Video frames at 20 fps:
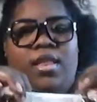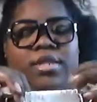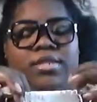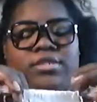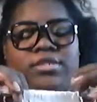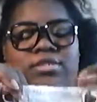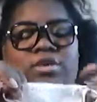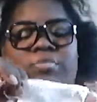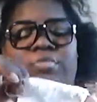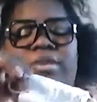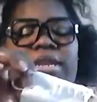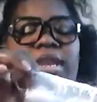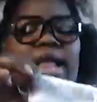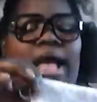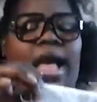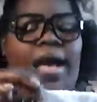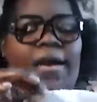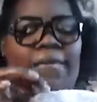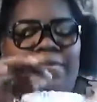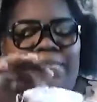let's open it
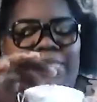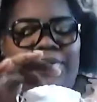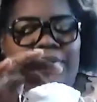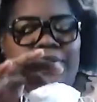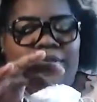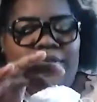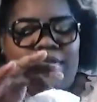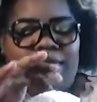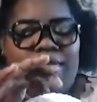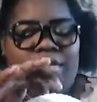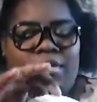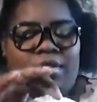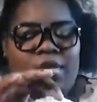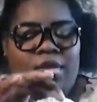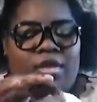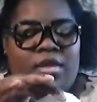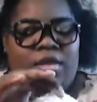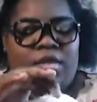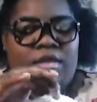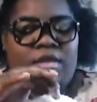up.
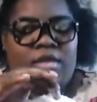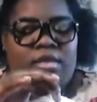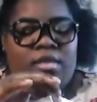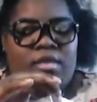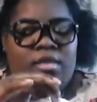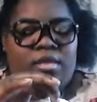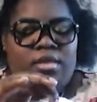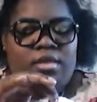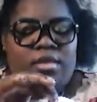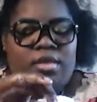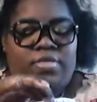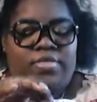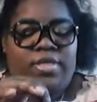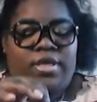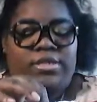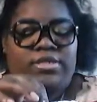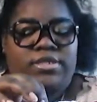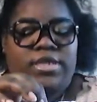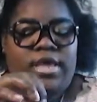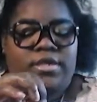And
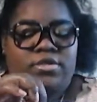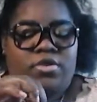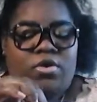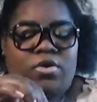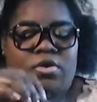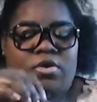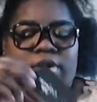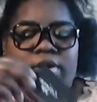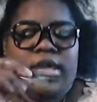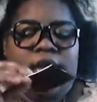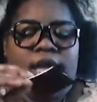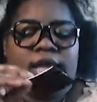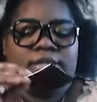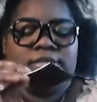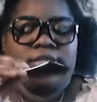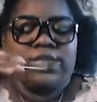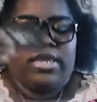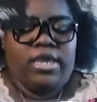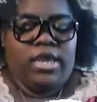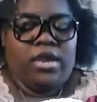this has all
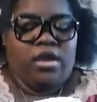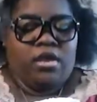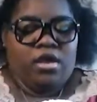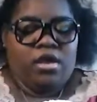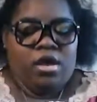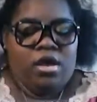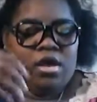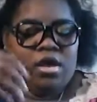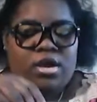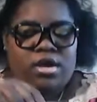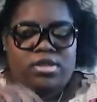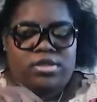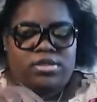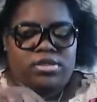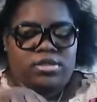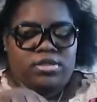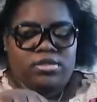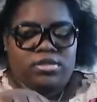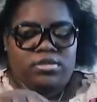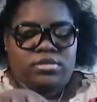kinds of care cards
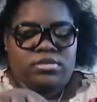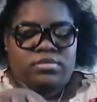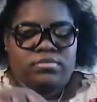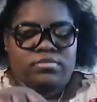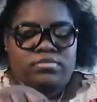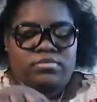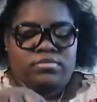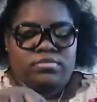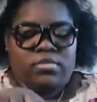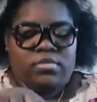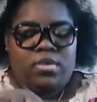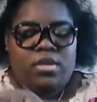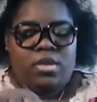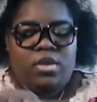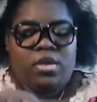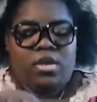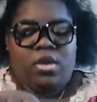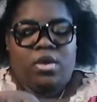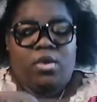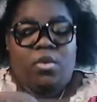and
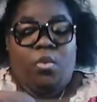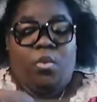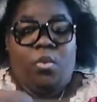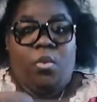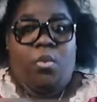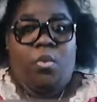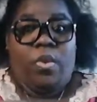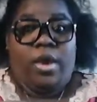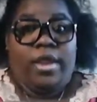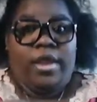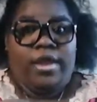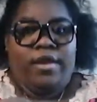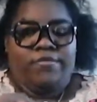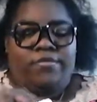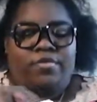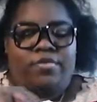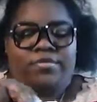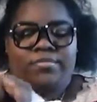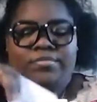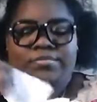
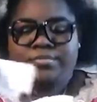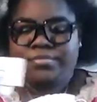whatever.